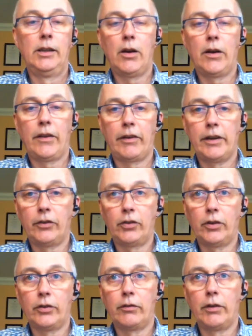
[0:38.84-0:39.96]
life-threatening
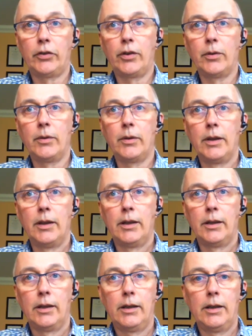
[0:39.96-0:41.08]
search and rescue.
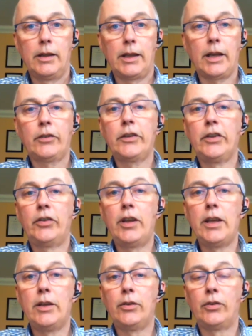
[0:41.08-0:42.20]
The Category
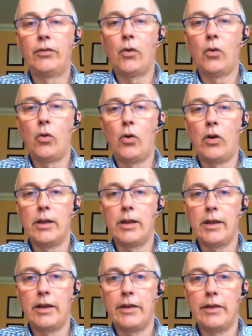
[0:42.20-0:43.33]
C is for
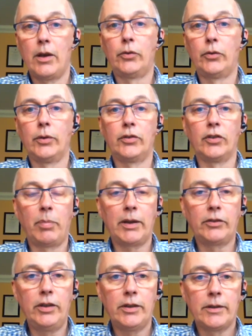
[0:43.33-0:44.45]
those who are
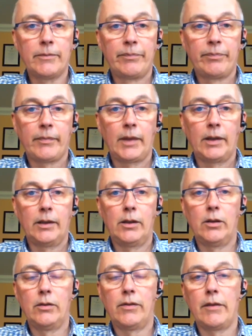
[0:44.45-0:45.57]
suspected
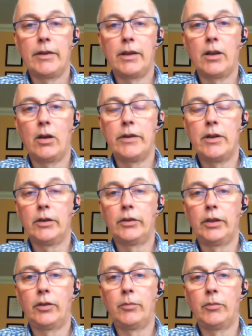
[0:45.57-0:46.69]
of having
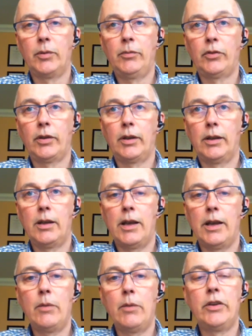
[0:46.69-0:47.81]
COVID-19 symptoms.
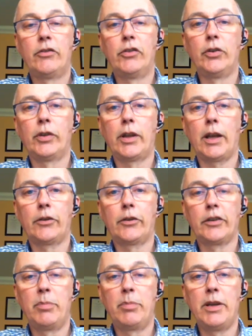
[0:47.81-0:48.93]
And then we introduced a
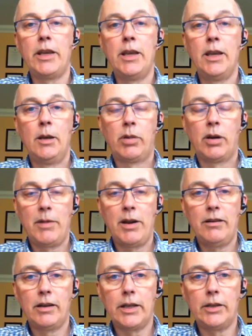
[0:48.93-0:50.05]
Category B
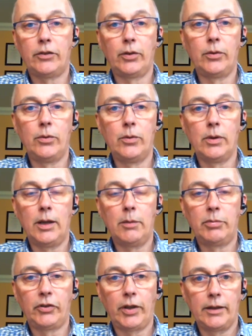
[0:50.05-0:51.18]
primarily to
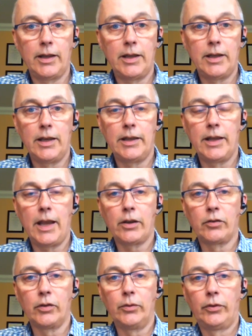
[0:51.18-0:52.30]
protect the air
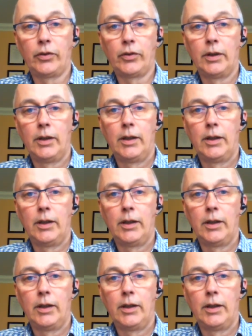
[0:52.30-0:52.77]
crews.